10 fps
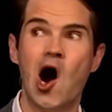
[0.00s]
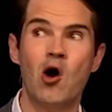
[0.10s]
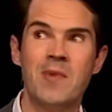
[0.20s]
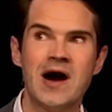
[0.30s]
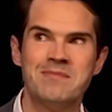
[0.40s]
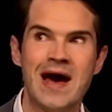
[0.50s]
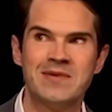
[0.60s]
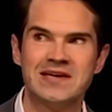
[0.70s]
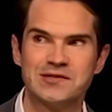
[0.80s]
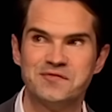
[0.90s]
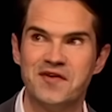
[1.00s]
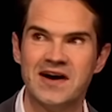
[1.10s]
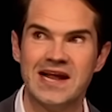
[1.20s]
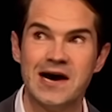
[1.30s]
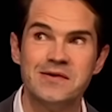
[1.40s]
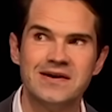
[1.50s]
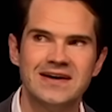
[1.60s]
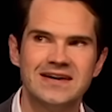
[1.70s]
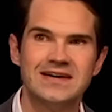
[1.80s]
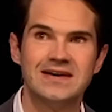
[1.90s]
Oh, my mammy doesn't find out.
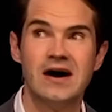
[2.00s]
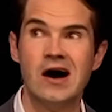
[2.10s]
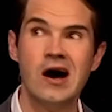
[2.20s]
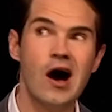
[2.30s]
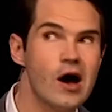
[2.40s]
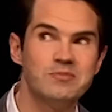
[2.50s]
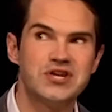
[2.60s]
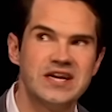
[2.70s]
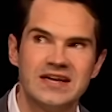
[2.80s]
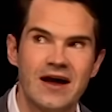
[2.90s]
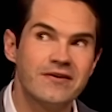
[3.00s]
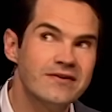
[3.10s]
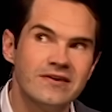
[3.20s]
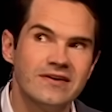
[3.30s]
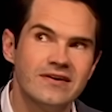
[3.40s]
I'm cheating on her.